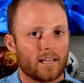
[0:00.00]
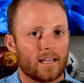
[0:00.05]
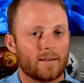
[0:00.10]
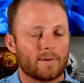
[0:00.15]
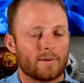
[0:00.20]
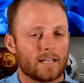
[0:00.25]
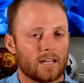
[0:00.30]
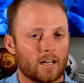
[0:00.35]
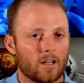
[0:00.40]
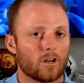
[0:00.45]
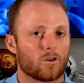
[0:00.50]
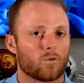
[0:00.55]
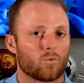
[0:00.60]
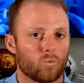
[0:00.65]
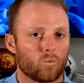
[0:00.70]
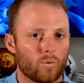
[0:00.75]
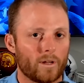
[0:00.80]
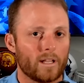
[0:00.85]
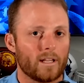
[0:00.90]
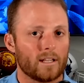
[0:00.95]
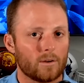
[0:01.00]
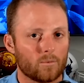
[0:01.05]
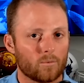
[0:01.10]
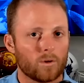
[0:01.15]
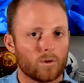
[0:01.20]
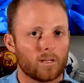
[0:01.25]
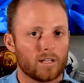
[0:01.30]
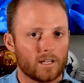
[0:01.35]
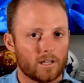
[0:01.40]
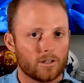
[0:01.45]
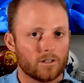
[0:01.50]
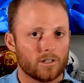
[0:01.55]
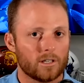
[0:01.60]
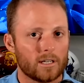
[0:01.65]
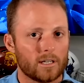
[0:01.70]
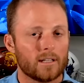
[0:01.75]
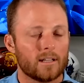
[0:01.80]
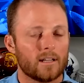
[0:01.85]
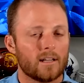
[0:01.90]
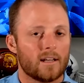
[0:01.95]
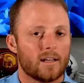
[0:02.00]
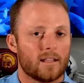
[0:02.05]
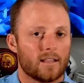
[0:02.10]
game and to look really, really good